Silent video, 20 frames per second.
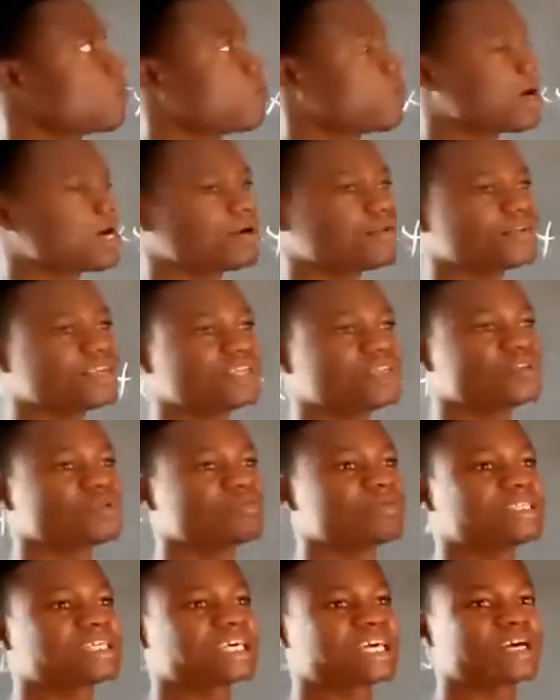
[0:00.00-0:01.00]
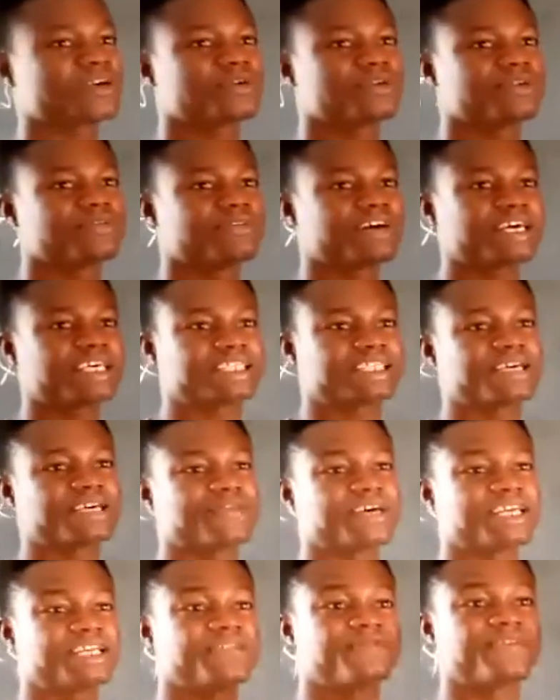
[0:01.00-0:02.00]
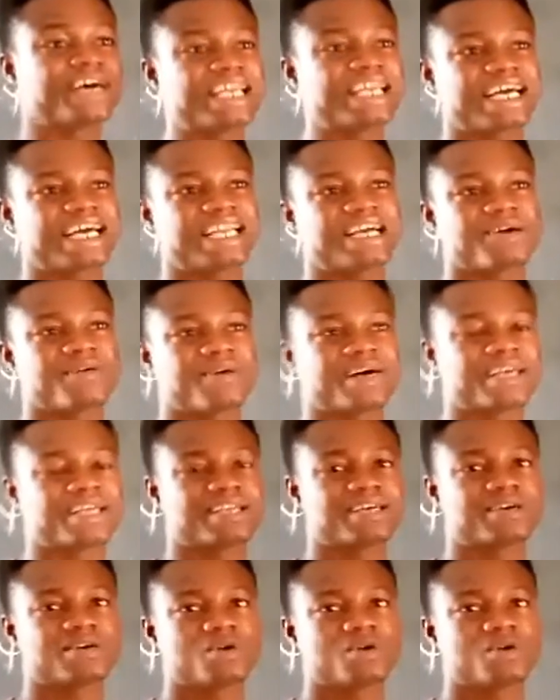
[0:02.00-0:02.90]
one of the denominator cannot divide itself and divide the other one,